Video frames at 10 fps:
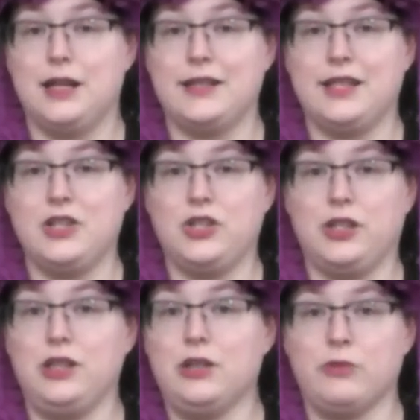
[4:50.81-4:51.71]

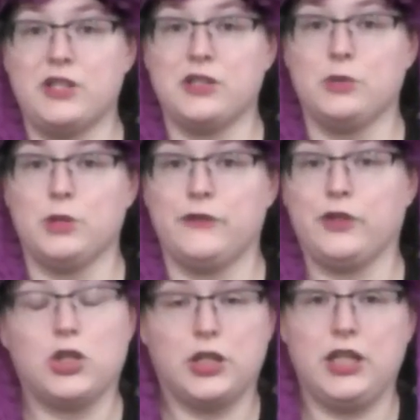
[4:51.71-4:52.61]
essentially the original word
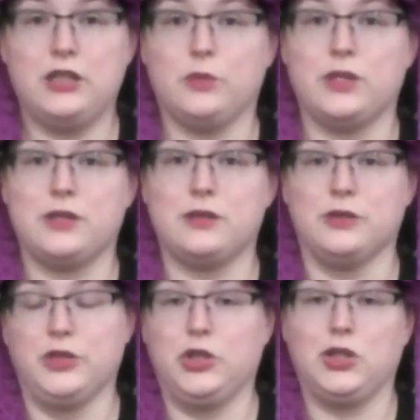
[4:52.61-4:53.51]
for cookies was
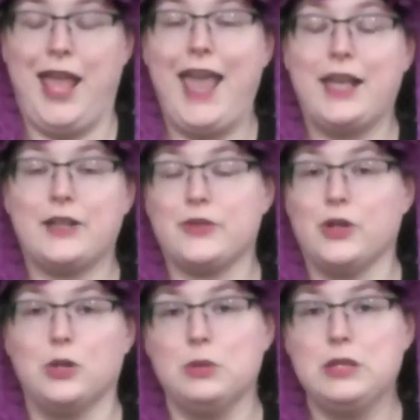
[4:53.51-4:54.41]
little cake,
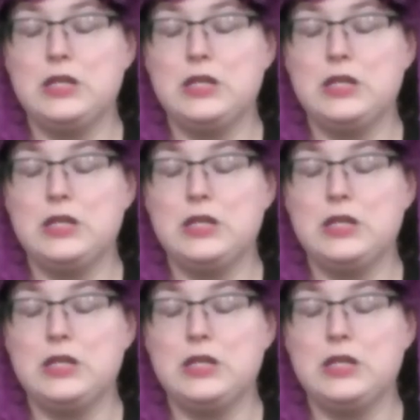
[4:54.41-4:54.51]
so